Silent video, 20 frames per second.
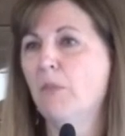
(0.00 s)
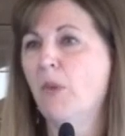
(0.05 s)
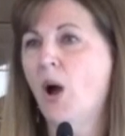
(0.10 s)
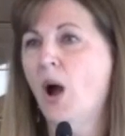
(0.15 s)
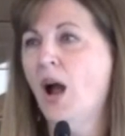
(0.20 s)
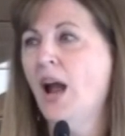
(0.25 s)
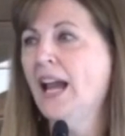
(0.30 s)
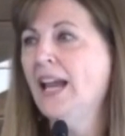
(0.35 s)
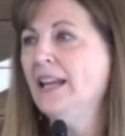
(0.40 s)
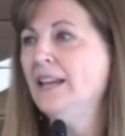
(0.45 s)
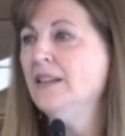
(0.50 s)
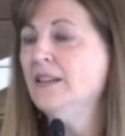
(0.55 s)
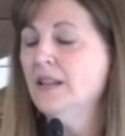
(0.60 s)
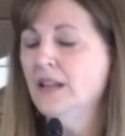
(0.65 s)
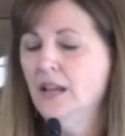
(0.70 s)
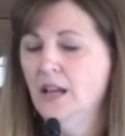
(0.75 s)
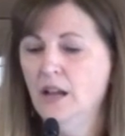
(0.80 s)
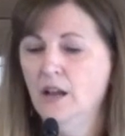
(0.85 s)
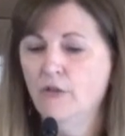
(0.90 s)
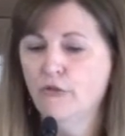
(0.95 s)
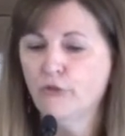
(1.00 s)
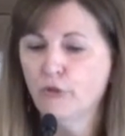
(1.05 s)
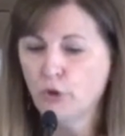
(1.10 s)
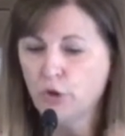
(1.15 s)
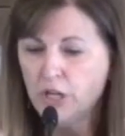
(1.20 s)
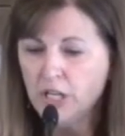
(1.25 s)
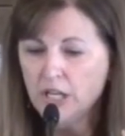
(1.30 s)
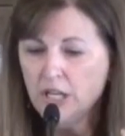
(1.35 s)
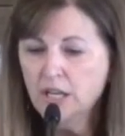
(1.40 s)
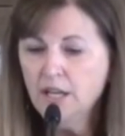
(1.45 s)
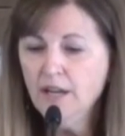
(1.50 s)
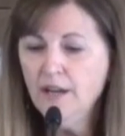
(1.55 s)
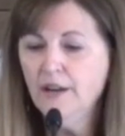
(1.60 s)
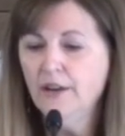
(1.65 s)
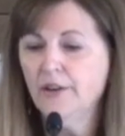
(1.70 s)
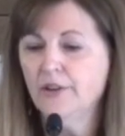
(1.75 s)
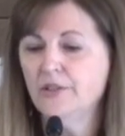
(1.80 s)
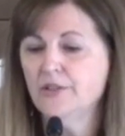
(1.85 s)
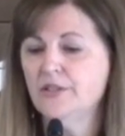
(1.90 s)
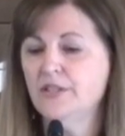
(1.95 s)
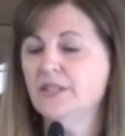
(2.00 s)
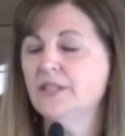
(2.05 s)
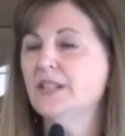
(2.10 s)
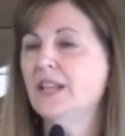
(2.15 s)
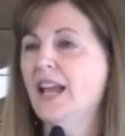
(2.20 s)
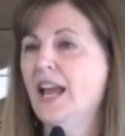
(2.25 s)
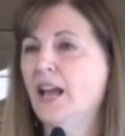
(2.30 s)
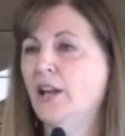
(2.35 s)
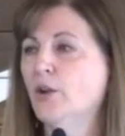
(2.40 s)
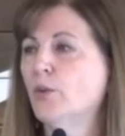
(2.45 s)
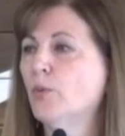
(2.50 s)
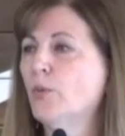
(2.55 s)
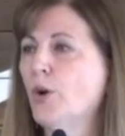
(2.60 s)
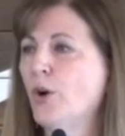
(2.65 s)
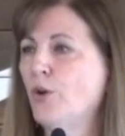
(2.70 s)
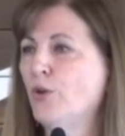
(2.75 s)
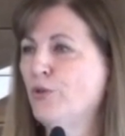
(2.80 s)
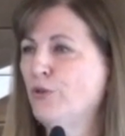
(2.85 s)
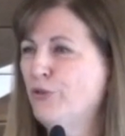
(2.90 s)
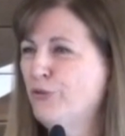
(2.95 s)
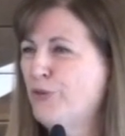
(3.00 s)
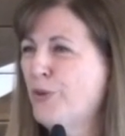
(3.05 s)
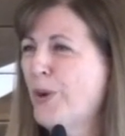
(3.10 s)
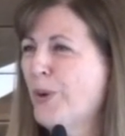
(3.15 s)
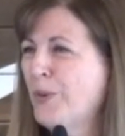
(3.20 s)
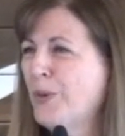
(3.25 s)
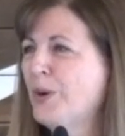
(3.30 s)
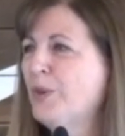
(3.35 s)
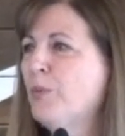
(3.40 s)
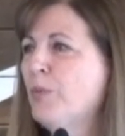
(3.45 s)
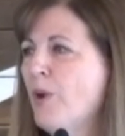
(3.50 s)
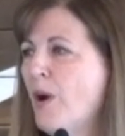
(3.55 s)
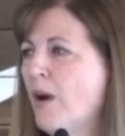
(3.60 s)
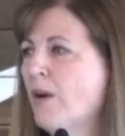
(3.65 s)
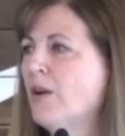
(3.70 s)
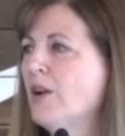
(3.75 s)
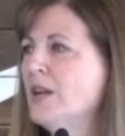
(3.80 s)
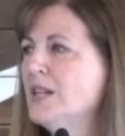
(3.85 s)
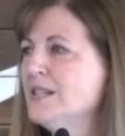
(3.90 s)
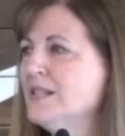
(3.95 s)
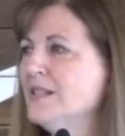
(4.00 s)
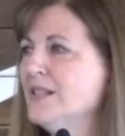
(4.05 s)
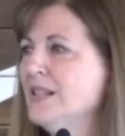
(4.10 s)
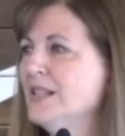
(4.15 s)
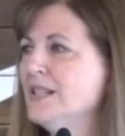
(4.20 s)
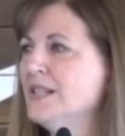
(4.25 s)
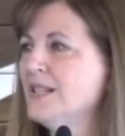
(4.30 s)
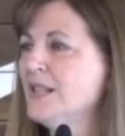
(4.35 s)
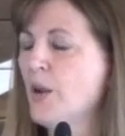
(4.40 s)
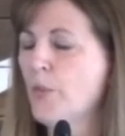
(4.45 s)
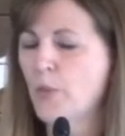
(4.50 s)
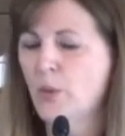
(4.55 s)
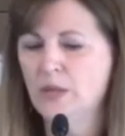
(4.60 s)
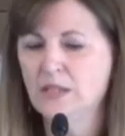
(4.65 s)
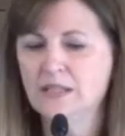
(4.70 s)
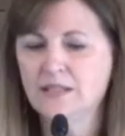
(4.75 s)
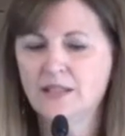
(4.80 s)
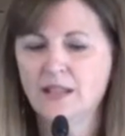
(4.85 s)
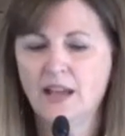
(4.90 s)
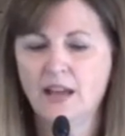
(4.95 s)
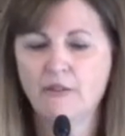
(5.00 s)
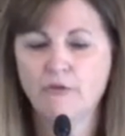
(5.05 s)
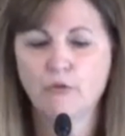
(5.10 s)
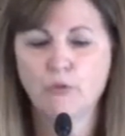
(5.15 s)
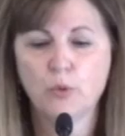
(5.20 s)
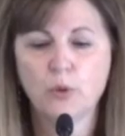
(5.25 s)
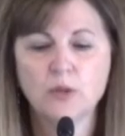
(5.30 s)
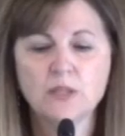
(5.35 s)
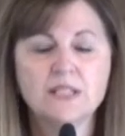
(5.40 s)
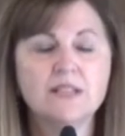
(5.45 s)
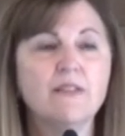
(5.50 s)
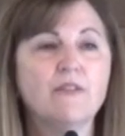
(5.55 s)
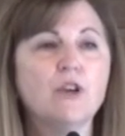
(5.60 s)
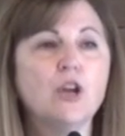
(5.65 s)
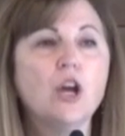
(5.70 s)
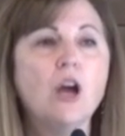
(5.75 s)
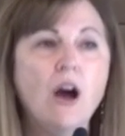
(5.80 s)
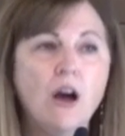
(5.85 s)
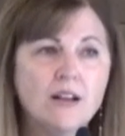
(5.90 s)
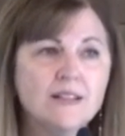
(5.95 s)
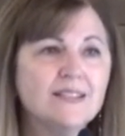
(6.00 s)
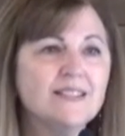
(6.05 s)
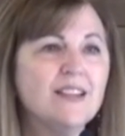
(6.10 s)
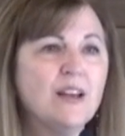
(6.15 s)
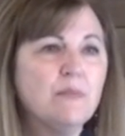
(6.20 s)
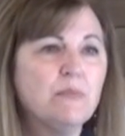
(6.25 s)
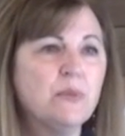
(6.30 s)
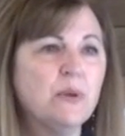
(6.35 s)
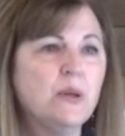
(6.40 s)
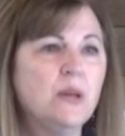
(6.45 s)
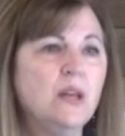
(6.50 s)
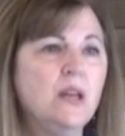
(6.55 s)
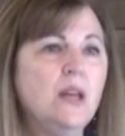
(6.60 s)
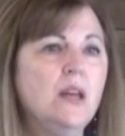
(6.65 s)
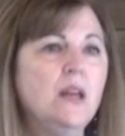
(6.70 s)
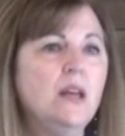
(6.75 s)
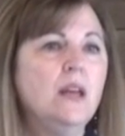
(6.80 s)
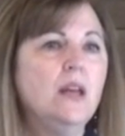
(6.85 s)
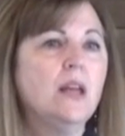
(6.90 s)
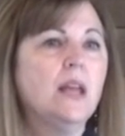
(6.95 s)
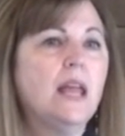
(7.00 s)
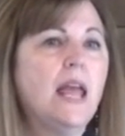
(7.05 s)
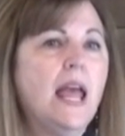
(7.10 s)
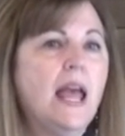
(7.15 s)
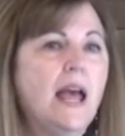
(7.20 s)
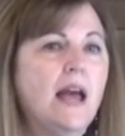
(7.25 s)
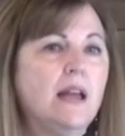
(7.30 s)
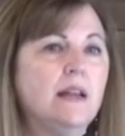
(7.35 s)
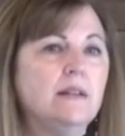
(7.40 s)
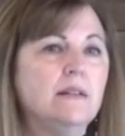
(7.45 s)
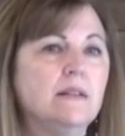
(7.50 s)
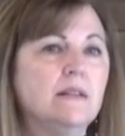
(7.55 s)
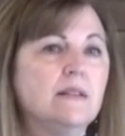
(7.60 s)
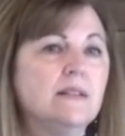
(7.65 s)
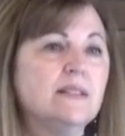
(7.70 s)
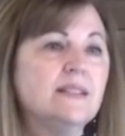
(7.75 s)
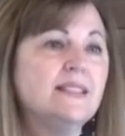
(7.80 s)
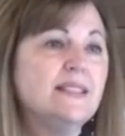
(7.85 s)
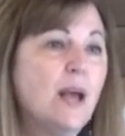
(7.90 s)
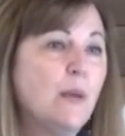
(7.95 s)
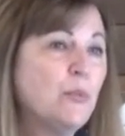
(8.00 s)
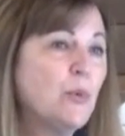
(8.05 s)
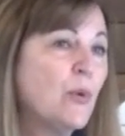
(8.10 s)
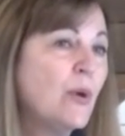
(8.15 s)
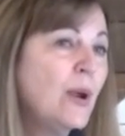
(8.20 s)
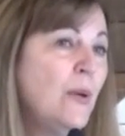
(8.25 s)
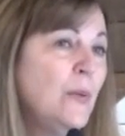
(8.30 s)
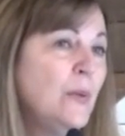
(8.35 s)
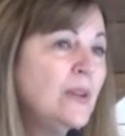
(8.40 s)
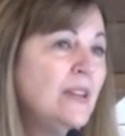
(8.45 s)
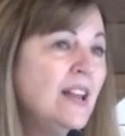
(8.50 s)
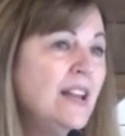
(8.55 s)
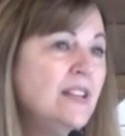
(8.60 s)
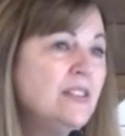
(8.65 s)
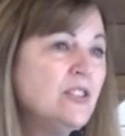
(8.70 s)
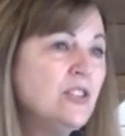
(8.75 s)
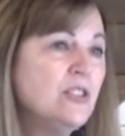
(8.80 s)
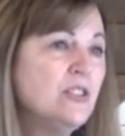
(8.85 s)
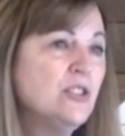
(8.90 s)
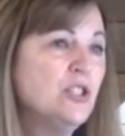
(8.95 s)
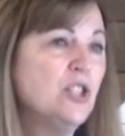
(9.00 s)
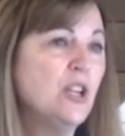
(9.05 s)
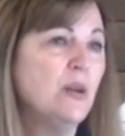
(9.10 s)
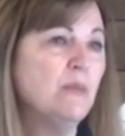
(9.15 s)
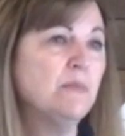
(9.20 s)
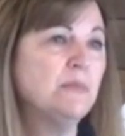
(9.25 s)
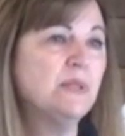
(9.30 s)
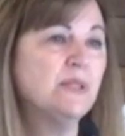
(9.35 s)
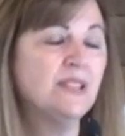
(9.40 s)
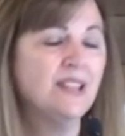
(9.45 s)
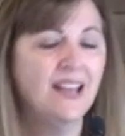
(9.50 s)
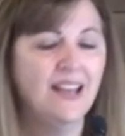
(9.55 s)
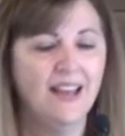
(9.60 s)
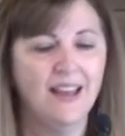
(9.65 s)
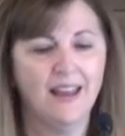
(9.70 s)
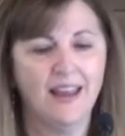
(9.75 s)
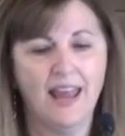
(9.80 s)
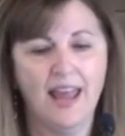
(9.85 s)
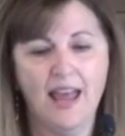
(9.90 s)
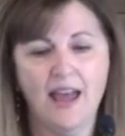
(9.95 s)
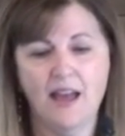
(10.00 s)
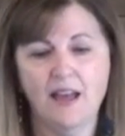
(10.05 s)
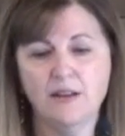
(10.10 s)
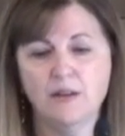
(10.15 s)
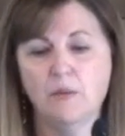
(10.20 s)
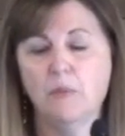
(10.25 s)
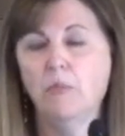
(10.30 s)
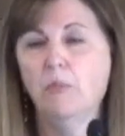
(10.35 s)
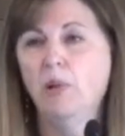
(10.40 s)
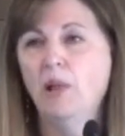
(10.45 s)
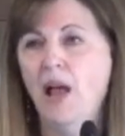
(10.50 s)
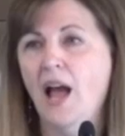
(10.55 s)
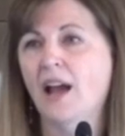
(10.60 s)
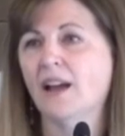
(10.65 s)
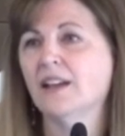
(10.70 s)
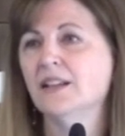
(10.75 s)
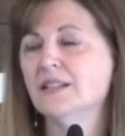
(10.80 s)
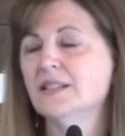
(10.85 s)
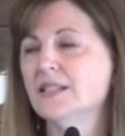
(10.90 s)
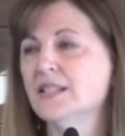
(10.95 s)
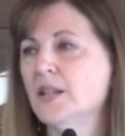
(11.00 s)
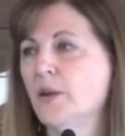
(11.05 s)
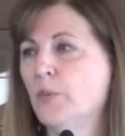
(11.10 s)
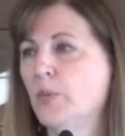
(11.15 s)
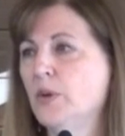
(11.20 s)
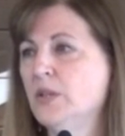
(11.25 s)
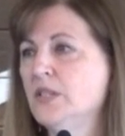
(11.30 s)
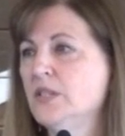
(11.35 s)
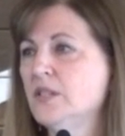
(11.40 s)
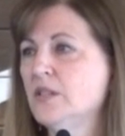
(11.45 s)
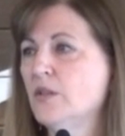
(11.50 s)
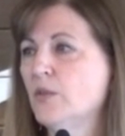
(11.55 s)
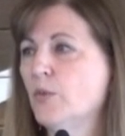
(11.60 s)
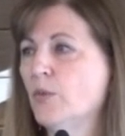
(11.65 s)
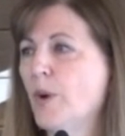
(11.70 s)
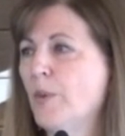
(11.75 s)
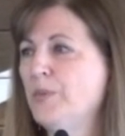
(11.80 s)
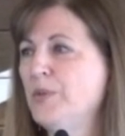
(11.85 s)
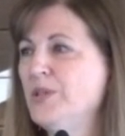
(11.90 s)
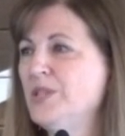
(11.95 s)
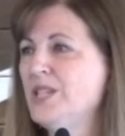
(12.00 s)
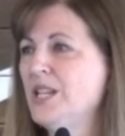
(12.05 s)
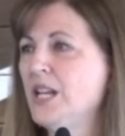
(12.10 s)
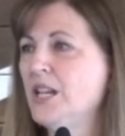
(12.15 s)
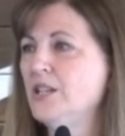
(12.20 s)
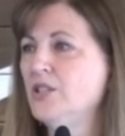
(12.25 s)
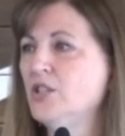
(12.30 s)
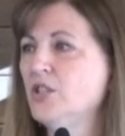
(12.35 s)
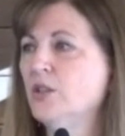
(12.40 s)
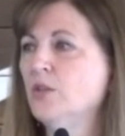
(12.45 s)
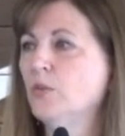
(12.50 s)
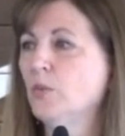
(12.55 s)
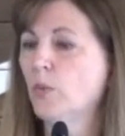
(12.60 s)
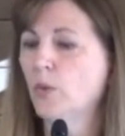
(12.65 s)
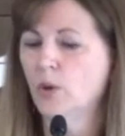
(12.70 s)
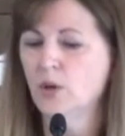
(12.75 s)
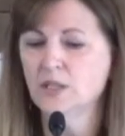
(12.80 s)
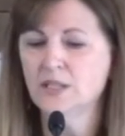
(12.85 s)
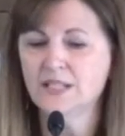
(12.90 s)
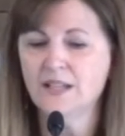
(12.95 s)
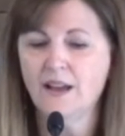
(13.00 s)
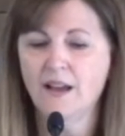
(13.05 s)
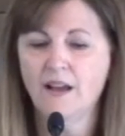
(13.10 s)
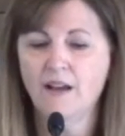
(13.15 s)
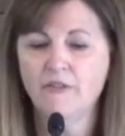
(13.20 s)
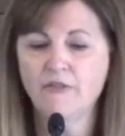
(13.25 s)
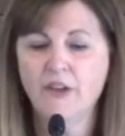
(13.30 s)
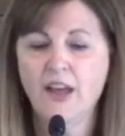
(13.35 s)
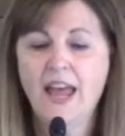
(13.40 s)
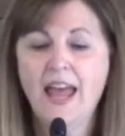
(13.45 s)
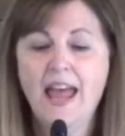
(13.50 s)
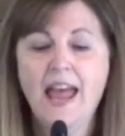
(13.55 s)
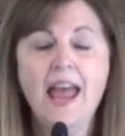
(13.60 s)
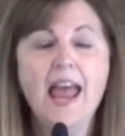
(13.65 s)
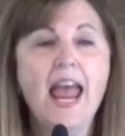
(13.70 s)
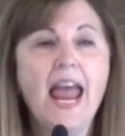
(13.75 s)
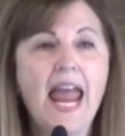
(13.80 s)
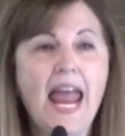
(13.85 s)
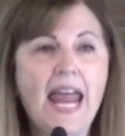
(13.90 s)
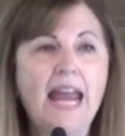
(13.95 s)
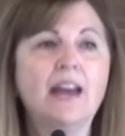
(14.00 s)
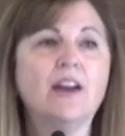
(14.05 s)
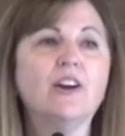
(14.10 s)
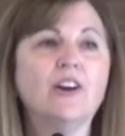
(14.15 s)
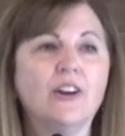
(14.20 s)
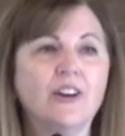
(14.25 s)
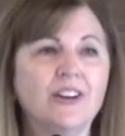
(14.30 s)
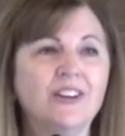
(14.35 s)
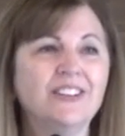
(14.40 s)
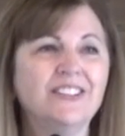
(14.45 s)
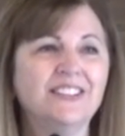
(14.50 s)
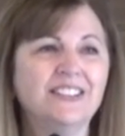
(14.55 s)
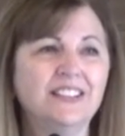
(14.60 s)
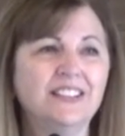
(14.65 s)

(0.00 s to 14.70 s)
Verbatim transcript: mind for years and erode forward progress in someone's life. Words of gossip can separate relationships, can blacken someone's reputation. Words of anger